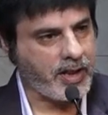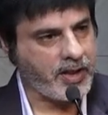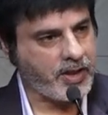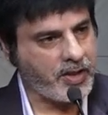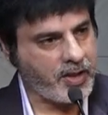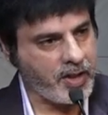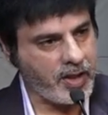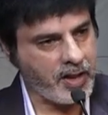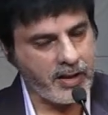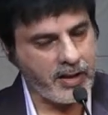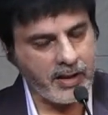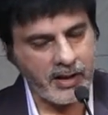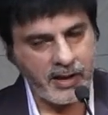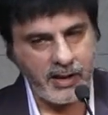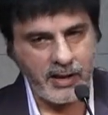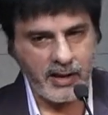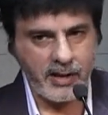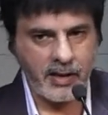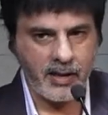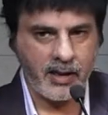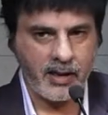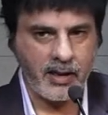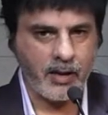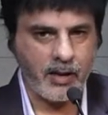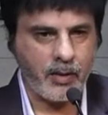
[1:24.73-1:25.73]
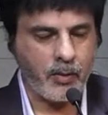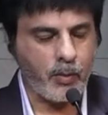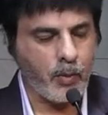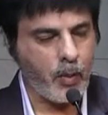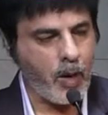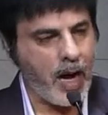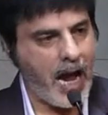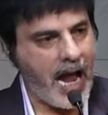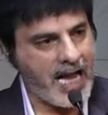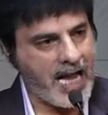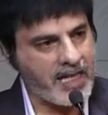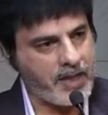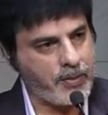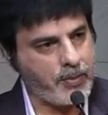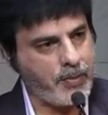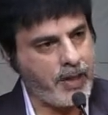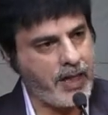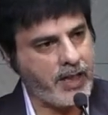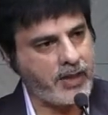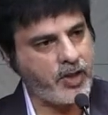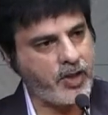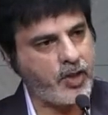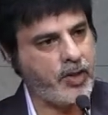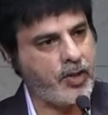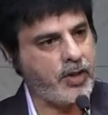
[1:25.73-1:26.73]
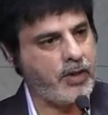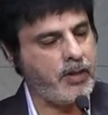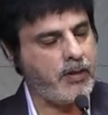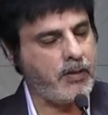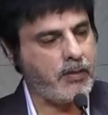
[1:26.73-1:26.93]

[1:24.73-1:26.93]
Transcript: children were as much